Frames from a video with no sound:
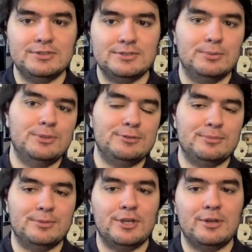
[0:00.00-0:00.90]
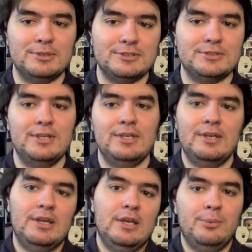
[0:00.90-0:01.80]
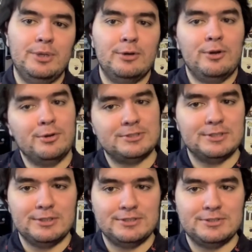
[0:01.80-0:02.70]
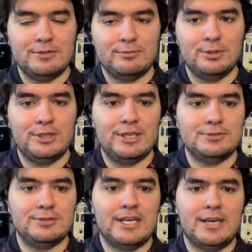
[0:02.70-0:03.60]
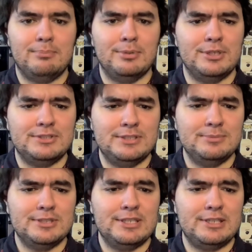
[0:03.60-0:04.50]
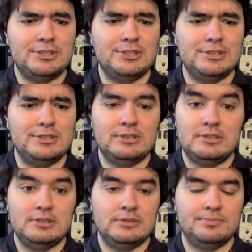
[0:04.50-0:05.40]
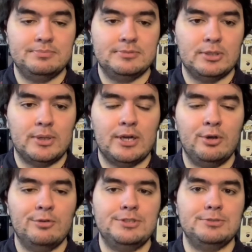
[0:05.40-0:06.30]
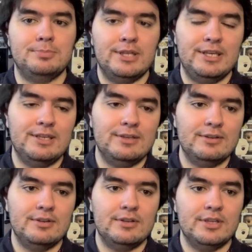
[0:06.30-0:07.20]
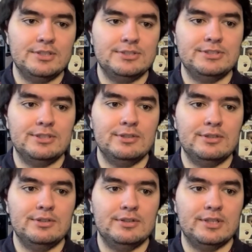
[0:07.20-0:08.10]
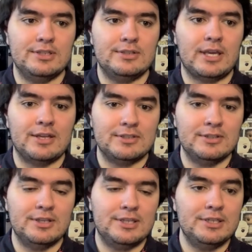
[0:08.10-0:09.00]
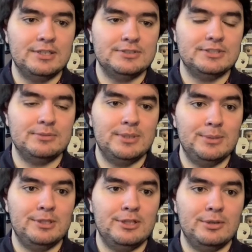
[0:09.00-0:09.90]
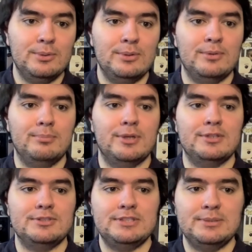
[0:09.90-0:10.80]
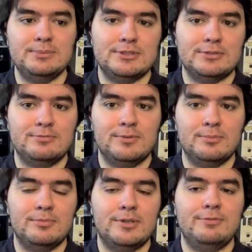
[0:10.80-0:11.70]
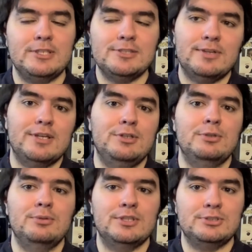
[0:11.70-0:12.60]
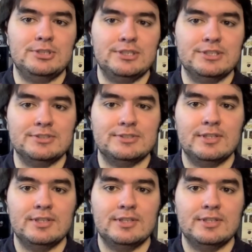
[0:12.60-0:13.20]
the witch from the comics. We don't know still. They still haven't really answered that, but it seems like she, so I don't know if she's playing us still, like acting like an innocent maybe though, or, but it seems just from at face value that she is